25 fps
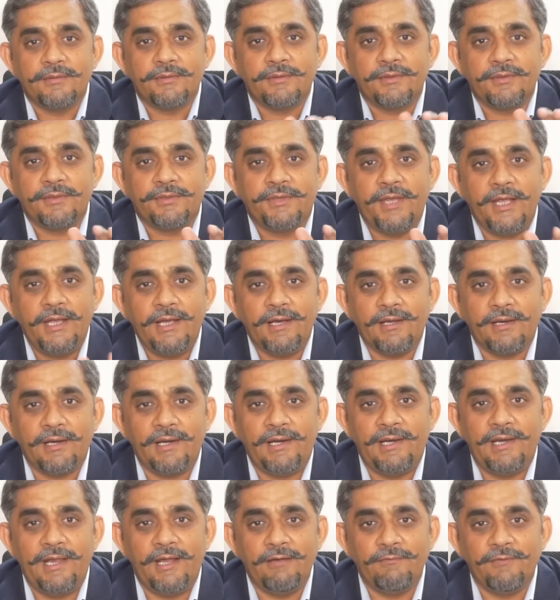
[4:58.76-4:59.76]
their
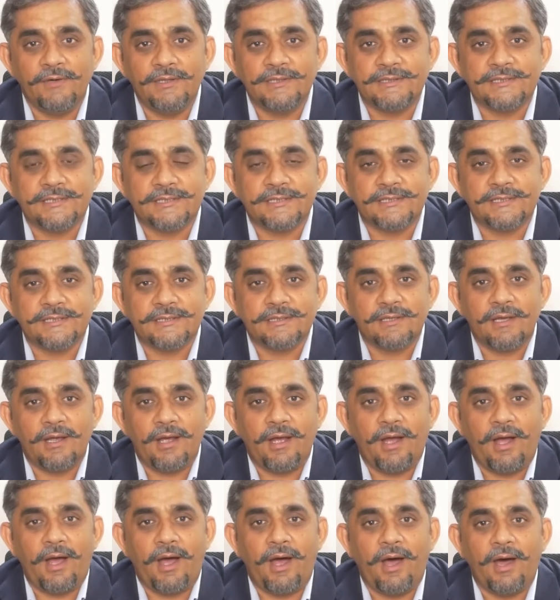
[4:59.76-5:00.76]
levels
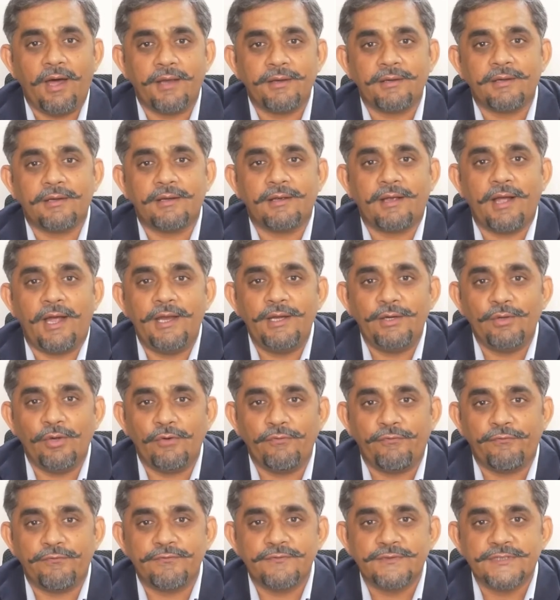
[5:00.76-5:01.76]
are kind
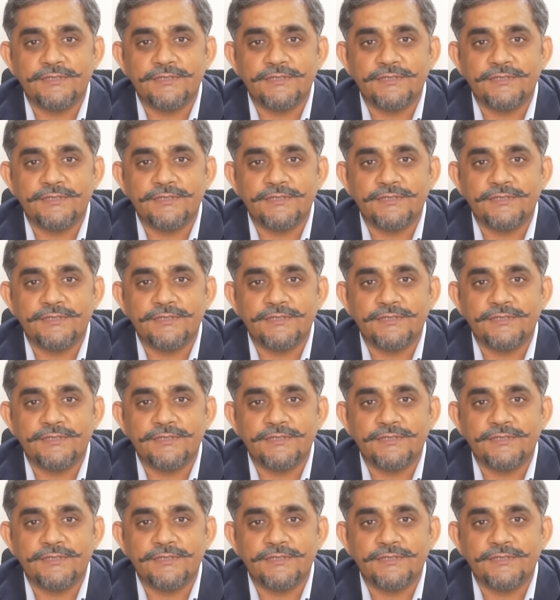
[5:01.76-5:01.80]
of